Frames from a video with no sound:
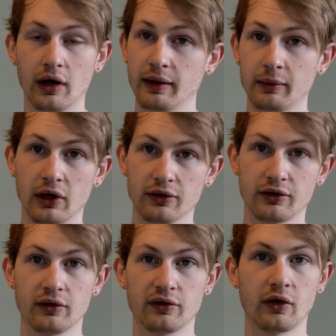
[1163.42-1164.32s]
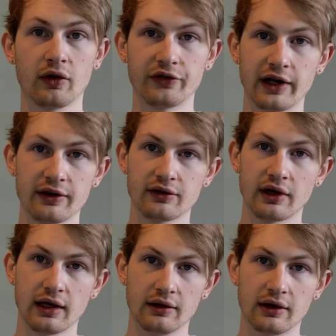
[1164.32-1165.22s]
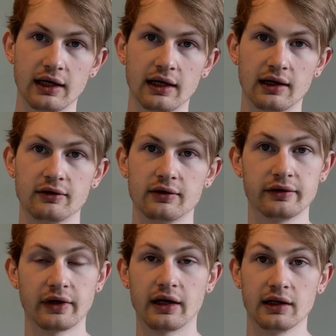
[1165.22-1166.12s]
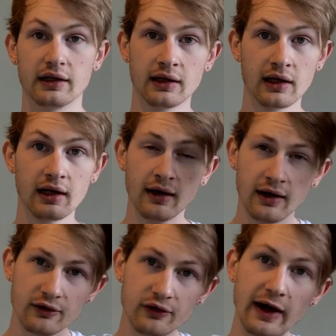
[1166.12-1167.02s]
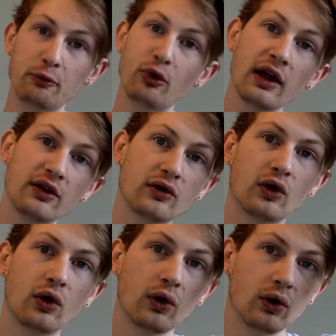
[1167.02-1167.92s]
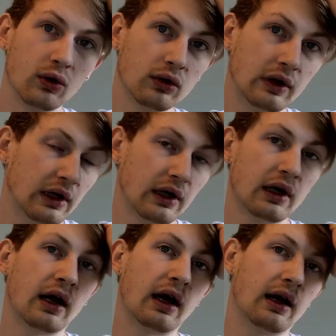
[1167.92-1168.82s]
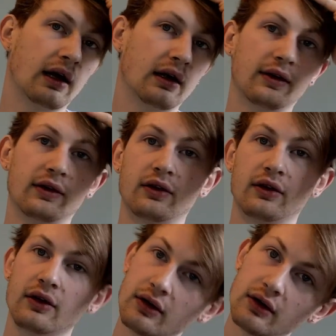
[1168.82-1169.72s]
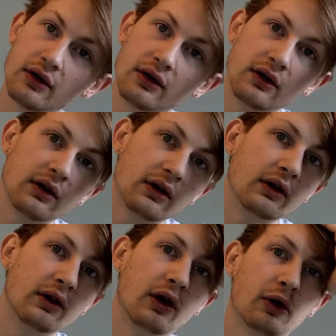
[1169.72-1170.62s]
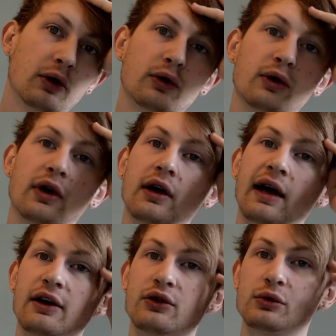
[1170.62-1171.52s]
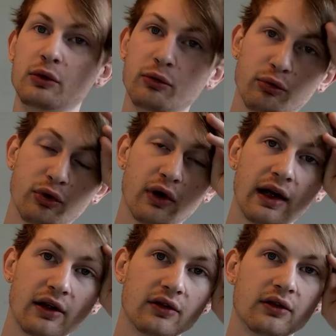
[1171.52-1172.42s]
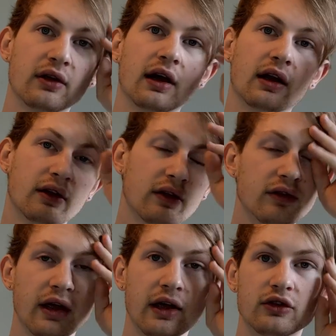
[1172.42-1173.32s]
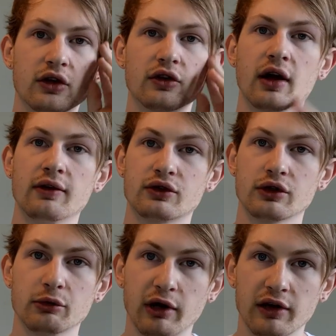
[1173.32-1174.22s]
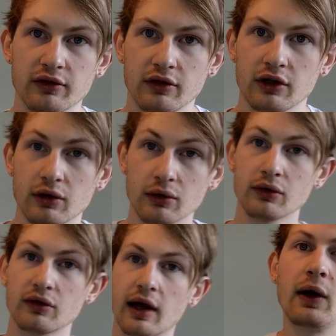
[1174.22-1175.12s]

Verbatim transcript: I then went on to install the frets, and I have a fret press caul and no actual press. at the stage, I don't have a drill press to use.